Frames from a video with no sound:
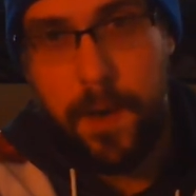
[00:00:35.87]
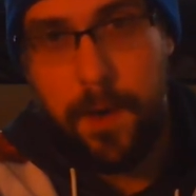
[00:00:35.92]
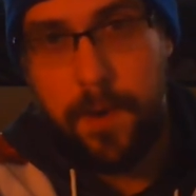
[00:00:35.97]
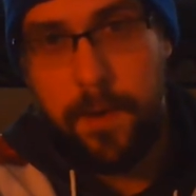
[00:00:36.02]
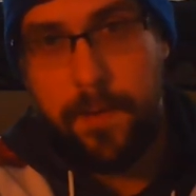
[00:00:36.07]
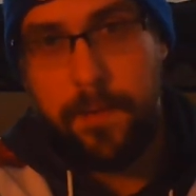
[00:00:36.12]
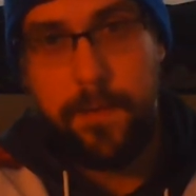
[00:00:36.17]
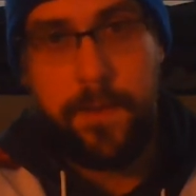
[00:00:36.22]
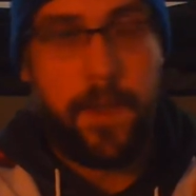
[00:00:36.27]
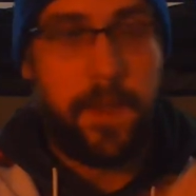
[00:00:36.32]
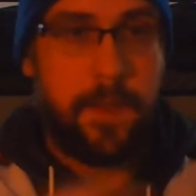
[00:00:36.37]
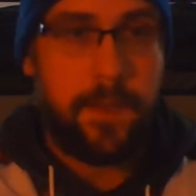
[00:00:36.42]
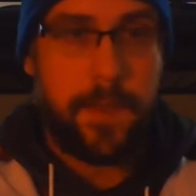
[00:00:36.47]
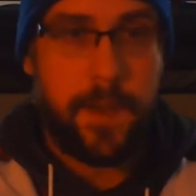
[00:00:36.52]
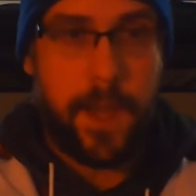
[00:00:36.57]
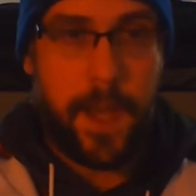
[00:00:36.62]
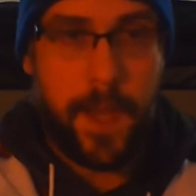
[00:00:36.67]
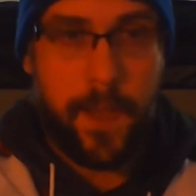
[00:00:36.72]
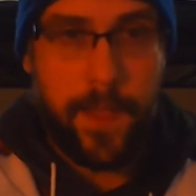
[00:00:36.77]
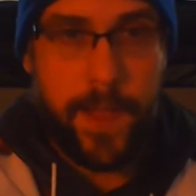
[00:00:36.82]
of the
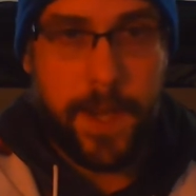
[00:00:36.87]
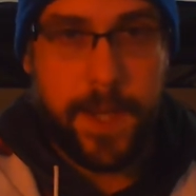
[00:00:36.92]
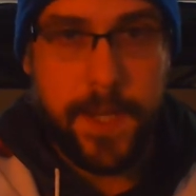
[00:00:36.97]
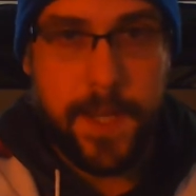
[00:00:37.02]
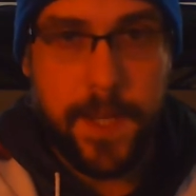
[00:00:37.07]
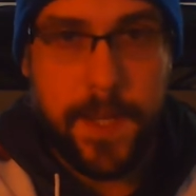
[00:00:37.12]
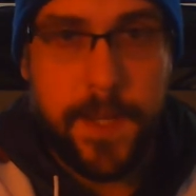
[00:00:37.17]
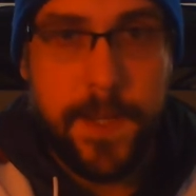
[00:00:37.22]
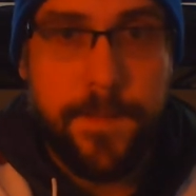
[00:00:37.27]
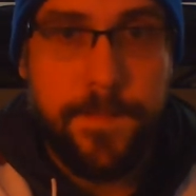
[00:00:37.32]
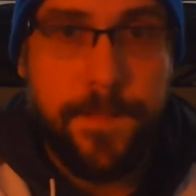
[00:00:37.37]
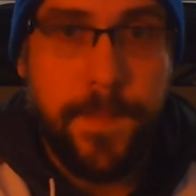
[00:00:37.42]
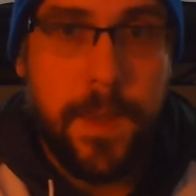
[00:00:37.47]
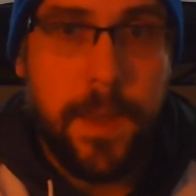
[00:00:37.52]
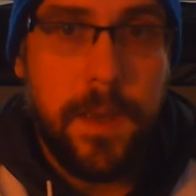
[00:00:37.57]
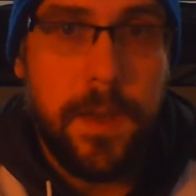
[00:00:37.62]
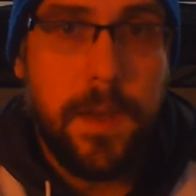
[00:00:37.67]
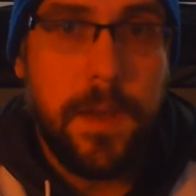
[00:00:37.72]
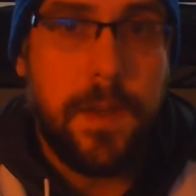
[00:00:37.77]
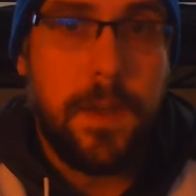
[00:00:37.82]
dialectic.
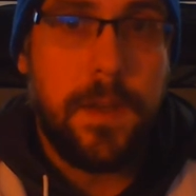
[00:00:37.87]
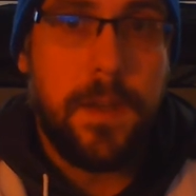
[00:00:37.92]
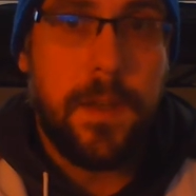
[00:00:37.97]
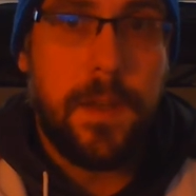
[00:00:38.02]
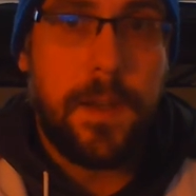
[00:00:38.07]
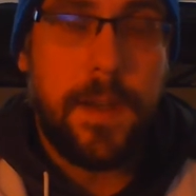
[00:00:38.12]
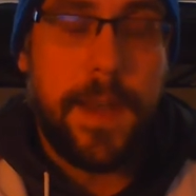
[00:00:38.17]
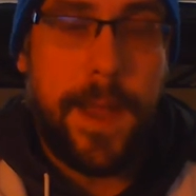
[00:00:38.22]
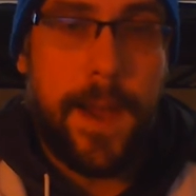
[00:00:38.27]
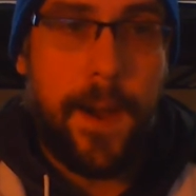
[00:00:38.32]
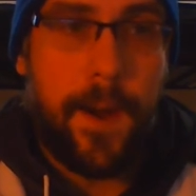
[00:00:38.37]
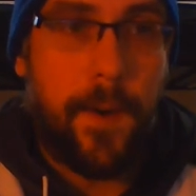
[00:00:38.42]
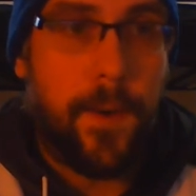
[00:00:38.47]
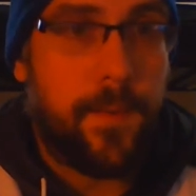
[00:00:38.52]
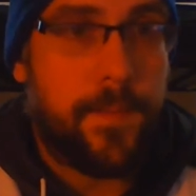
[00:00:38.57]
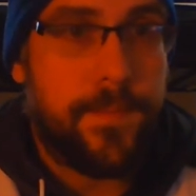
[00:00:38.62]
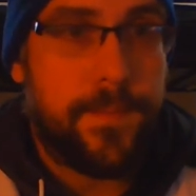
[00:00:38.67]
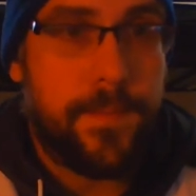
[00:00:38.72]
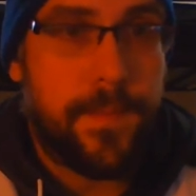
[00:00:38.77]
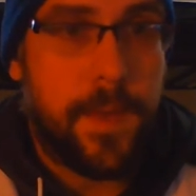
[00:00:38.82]

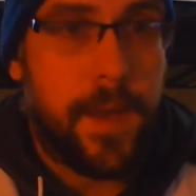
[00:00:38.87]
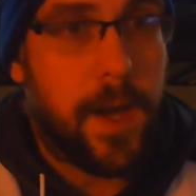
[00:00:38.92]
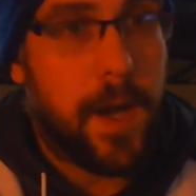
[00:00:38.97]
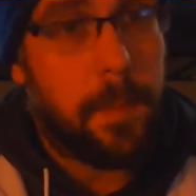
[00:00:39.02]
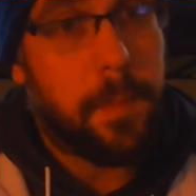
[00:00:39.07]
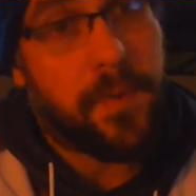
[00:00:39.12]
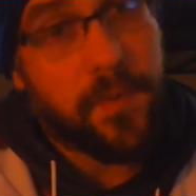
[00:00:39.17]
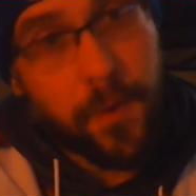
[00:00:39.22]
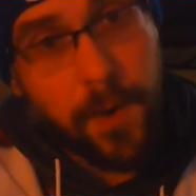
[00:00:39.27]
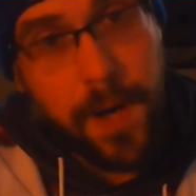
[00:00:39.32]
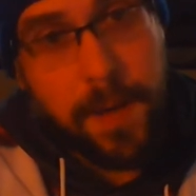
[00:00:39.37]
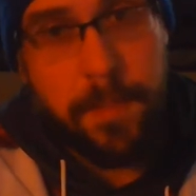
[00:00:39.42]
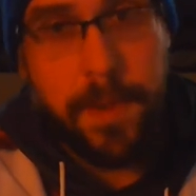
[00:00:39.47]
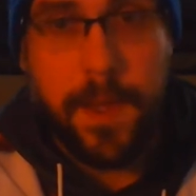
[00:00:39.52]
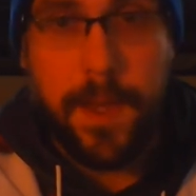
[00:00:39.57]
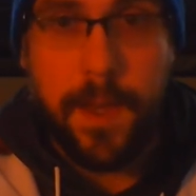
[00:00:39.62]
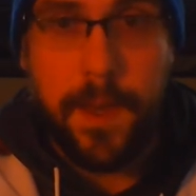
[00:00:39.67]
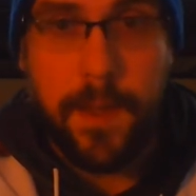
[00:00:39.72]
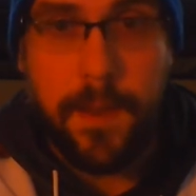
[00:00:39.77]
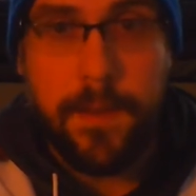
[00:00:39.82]
Now, before I
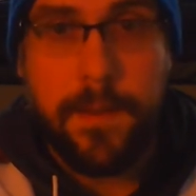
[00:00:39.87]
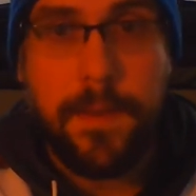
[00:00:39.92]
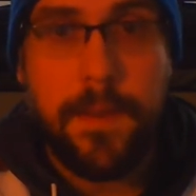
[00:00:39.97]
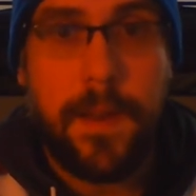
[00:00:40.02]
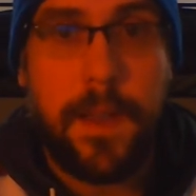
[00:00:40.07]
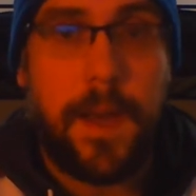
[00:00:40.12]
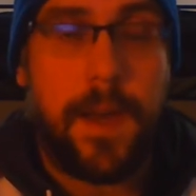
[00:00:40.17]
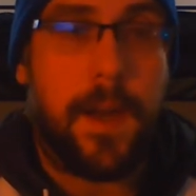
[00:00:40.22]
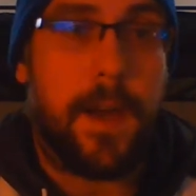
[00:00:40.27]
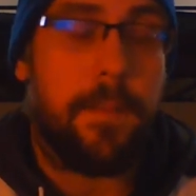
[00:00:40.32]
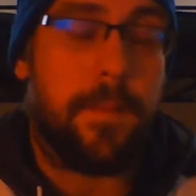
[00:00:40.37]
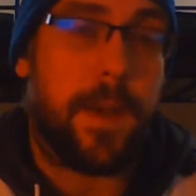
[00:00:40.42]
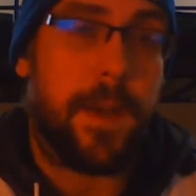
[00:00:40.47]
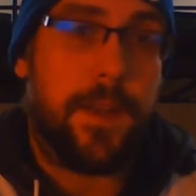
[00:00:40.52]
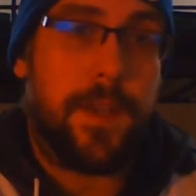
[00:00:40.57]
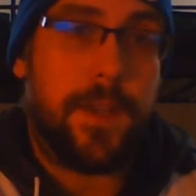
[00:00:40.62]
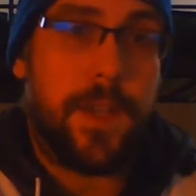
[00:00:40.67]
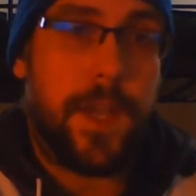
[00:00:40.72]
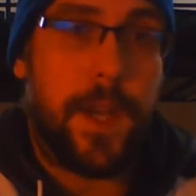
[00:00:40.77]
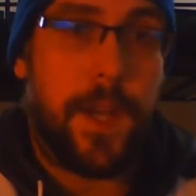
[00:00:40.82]
begin, I'm going
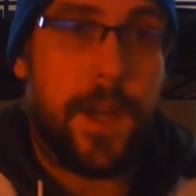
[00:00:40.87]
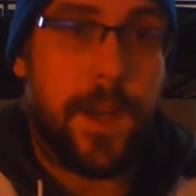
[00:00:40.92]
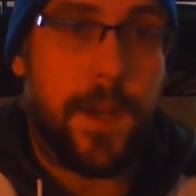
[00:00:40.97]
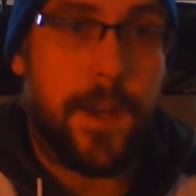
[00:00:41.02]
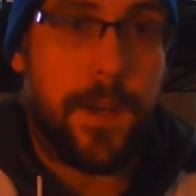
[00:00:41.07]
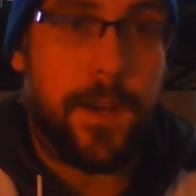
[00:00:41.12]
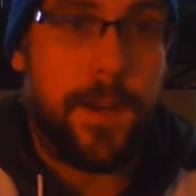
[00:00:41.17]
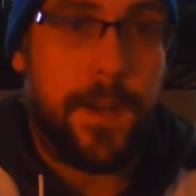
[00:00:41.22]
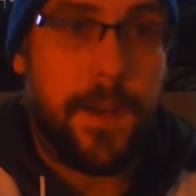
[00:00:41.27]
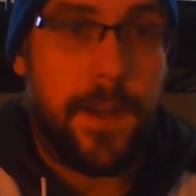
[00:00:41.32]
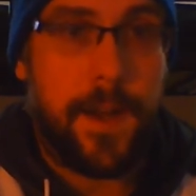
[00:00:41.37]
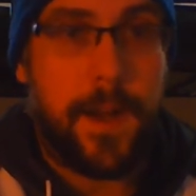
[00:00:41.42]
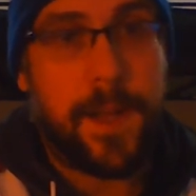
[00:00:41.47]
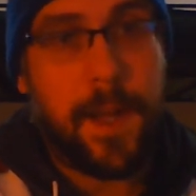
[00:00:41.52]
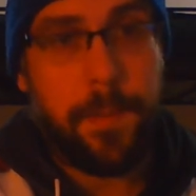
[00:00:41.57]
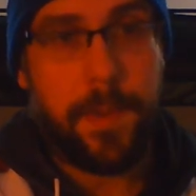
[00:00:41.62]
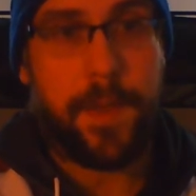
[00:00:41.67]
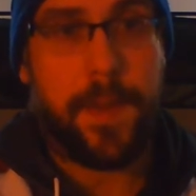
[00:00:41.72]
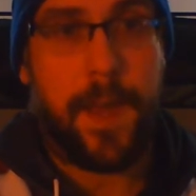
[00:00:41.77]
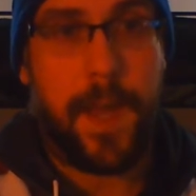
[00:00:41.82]
to share a
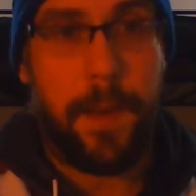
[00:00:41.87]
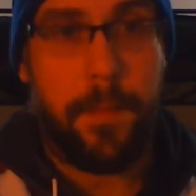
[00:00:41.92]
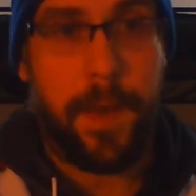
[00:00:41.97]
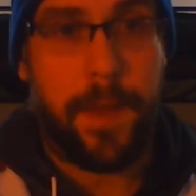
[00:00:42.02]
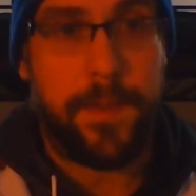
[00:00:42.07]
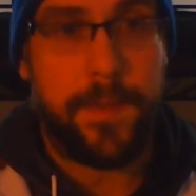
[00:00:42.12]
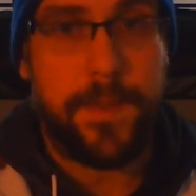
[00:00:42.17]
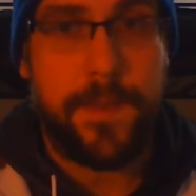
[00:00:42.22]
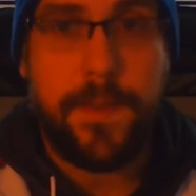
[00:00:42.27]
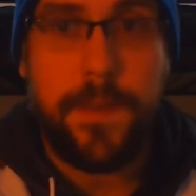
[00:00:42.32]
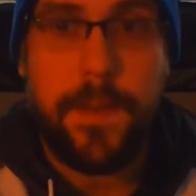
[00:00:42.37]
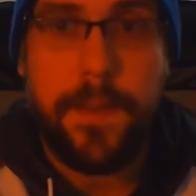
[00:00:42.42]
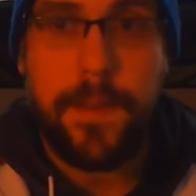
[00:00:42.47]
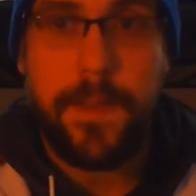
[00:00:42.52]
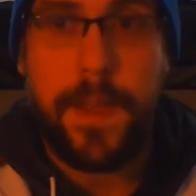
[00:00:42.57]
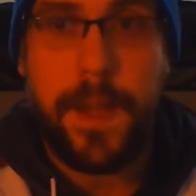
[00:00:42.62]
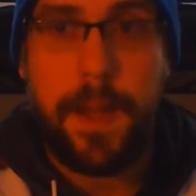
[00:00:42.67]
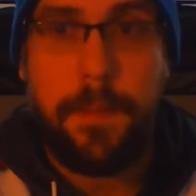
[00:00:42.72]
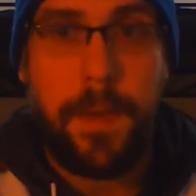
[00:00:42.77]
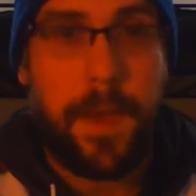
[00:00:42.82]
couple of comments
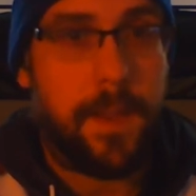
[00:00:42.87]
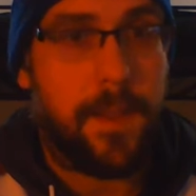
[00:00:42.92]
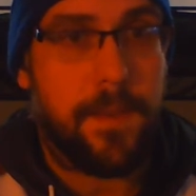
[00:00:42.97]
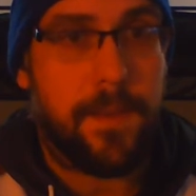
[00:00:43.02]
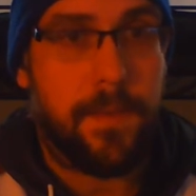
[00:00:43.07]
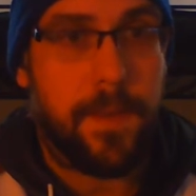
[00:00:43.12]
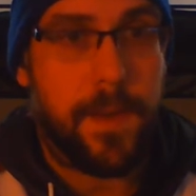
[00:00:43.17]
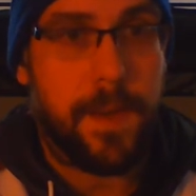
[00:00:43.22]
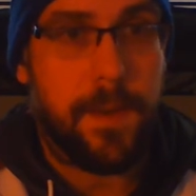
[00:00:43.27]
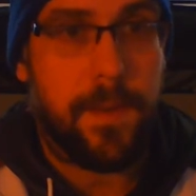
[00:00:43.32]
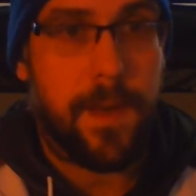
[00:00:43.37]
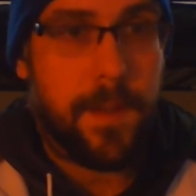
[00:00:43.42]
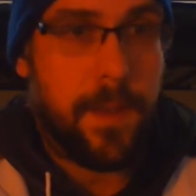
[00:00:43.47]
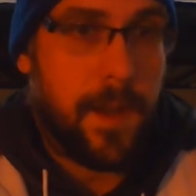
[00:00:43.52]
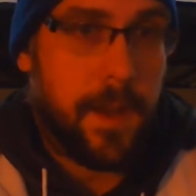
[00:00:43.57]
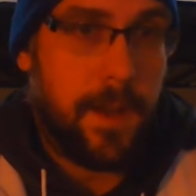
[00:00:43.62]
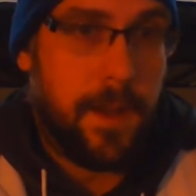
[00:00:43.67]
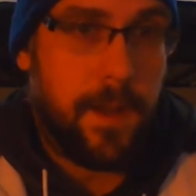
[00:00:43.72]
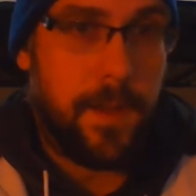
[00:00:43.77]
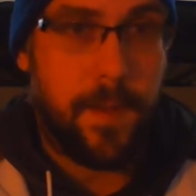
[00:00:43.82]
that I made this week while
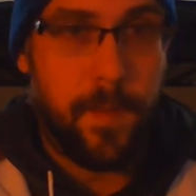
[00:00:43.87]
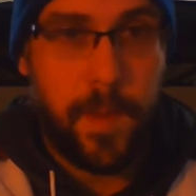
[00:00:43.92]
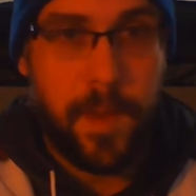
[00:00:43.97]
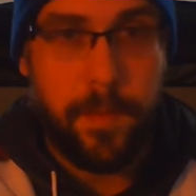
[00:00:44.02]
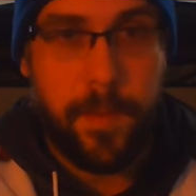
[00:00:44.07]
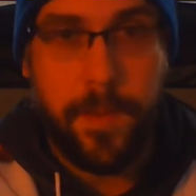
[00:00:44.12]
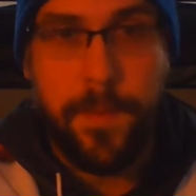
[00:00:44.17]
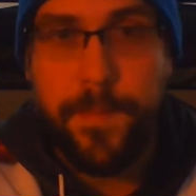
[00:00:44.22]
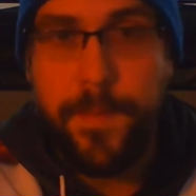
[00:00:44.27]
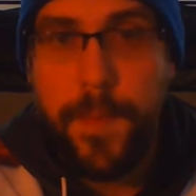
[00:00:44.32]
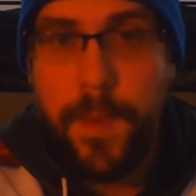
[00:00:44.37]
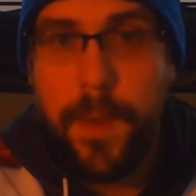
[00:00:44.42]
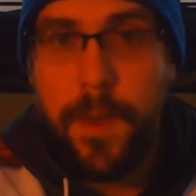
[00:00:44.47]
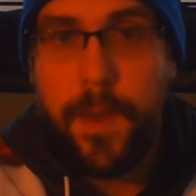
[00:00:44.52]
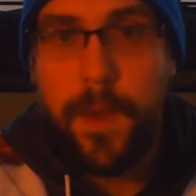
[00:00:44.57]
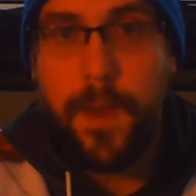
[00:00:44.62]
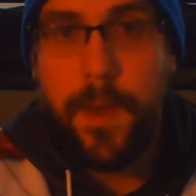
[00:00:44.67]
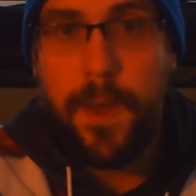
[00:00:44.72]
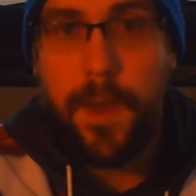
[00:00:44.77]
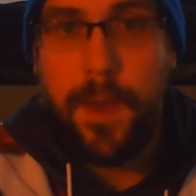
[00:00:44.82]
talking to other people,
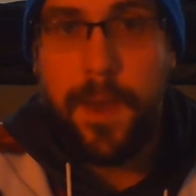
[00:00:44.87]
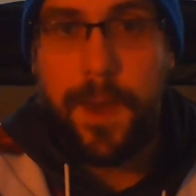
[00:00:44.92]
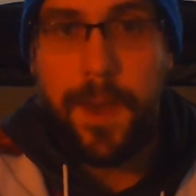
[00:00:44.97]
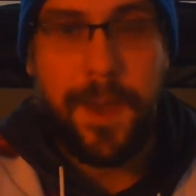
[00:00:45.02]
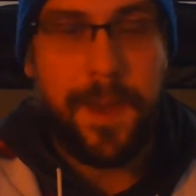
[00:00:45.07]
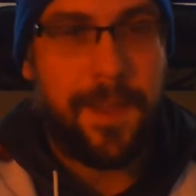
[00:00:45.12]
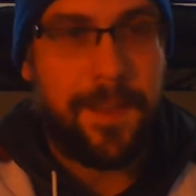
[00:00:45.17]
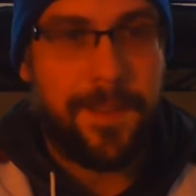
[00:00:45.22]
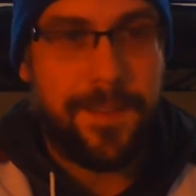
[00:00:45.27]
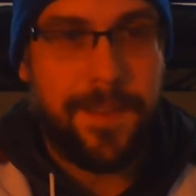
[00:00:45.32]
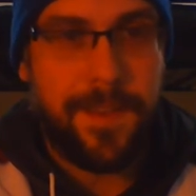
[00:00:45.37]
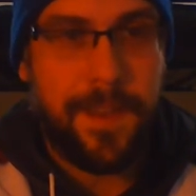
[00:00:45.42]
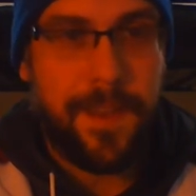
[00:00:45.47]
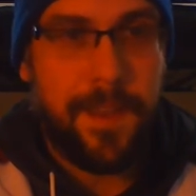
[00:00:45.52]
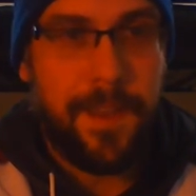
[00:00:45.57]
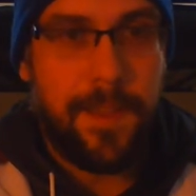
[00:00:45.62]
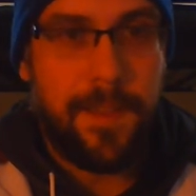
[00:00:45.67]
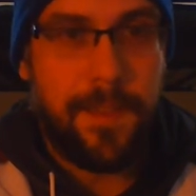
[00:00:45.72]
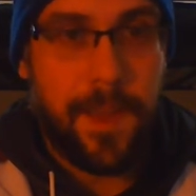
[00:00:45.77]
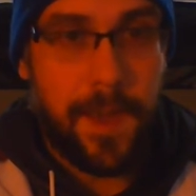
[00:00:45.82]
and
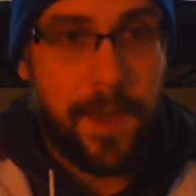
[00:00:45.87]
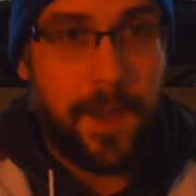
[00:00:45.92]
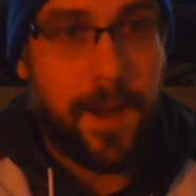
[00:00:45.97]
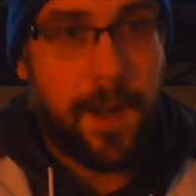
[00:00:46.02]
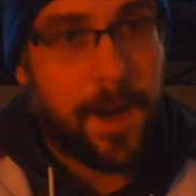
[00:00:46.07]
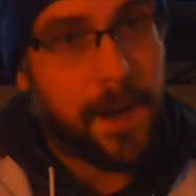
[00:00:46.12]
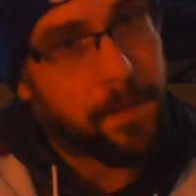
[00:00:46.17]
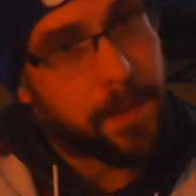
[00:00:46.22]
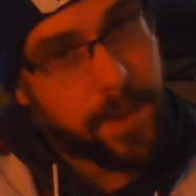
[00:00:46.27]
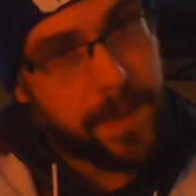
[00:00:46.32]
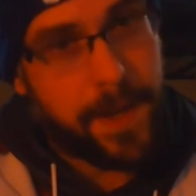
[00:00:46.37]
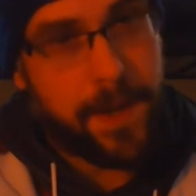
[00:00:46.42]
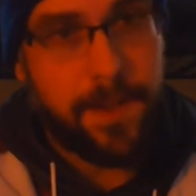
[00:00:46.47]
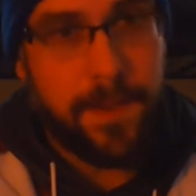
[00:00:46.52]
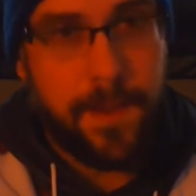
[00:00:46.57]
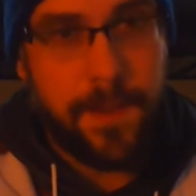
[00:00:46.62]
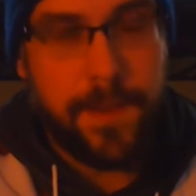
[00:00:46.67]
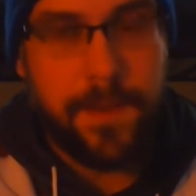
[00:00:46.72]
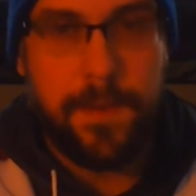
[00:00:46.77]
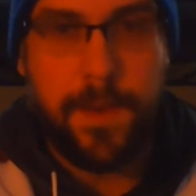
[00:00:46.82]
they are related
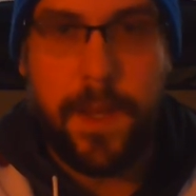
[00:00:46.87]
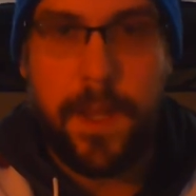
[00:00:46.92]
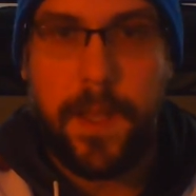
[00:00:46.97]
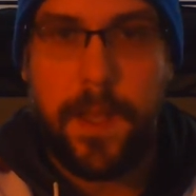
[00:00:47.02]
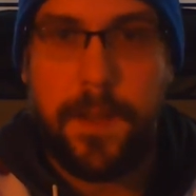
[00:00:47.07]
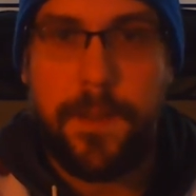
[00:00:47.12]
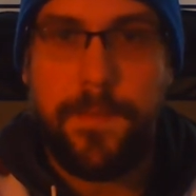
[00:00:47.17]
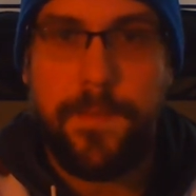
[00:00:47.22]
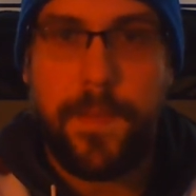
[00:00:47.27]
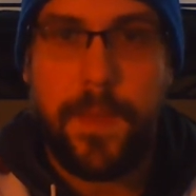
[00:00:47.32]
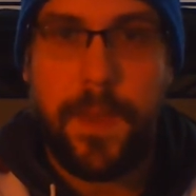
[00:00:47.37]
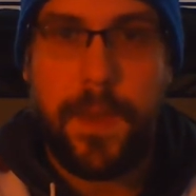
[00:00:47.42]
to this reading.